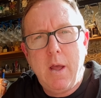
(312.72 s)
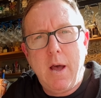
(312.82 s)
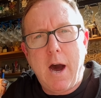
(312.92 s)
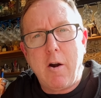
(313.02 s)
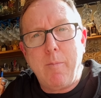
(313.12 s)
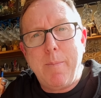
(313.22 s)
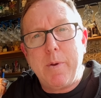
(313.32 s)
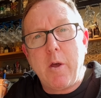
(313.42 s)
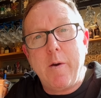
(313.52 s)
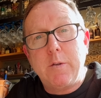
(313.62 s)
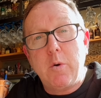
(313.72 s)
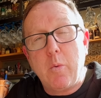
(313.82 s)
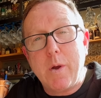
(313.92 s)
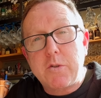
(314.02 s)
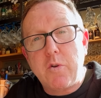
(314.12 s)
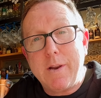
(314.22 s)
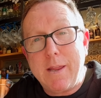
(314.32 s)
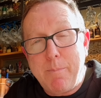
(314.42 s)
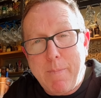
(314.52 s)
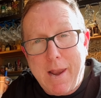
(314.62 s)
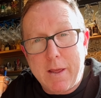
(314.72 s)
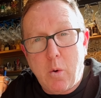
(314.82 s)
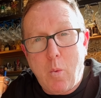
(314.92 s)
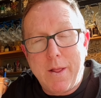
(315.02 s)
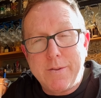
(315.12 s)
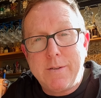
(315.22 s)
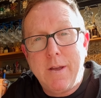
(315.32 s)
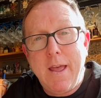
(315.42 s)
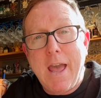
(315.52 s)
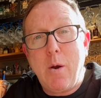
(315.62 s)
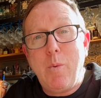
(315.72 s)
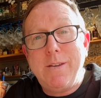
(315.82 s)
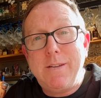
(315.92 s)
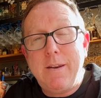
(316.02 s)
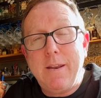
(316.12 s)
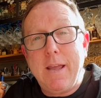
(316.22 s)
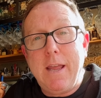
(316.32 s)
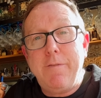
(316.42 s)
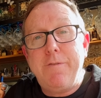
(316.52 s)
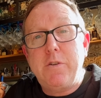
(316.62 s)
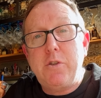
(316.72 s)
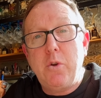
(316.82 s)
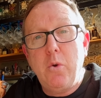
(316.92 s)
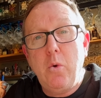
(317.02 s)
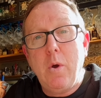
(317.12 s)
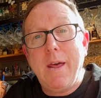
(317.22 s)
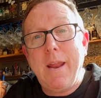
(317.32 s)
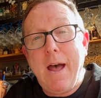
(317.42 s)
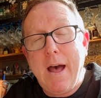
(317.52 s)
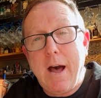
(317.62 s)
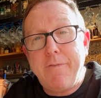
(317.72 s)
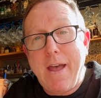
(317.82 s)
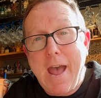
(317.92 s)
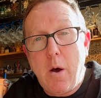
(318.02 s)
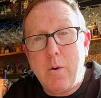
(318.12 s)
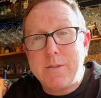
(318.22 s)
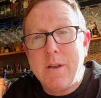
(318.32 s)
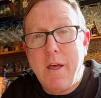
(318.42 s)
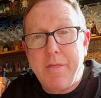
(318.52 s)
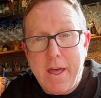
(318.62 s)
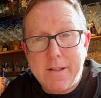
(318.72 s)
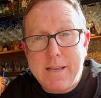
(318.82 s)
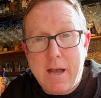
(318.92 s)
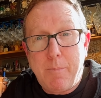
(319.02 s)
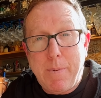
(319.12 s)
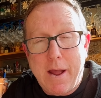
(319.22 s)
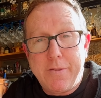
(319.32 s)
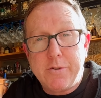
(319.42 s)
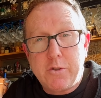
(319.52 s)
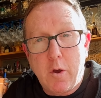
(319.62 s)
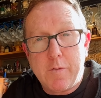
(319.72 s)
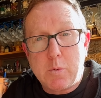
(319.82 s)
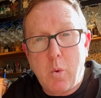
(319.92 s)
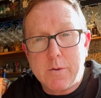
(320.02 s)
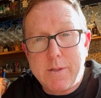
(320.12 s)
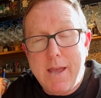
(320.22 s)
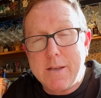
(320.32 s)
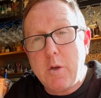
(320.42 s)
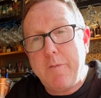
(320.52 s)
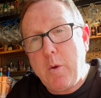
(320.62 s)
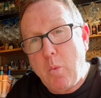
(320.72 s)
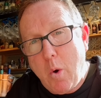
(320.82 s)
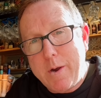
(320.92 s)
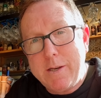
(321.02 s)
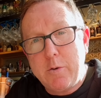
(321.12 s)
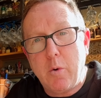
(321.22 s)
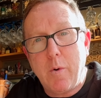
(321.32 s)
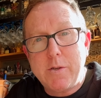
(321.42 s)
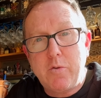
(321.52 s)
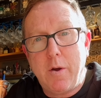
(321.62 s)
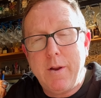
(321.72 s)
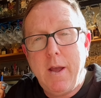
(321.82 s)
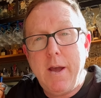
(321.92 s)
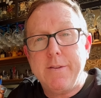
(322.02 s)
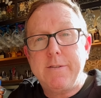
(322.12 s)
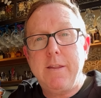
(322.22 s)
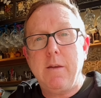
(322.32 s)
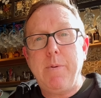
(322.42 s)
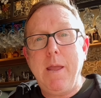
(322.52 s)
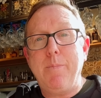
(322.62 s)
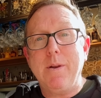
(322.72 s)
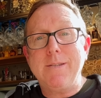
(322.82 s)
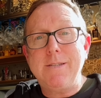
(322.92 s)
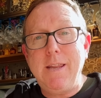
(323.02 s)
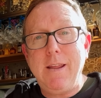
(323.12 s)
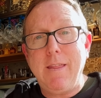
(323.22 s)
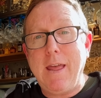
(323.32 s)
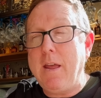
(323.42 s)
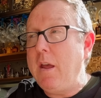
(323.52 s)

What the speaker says: I remember going to a restaurant in Malaga once and we didn't eat for 2.5 hours. That's how bad the service was there. So if you walk into a restaurant and see that people are sitting there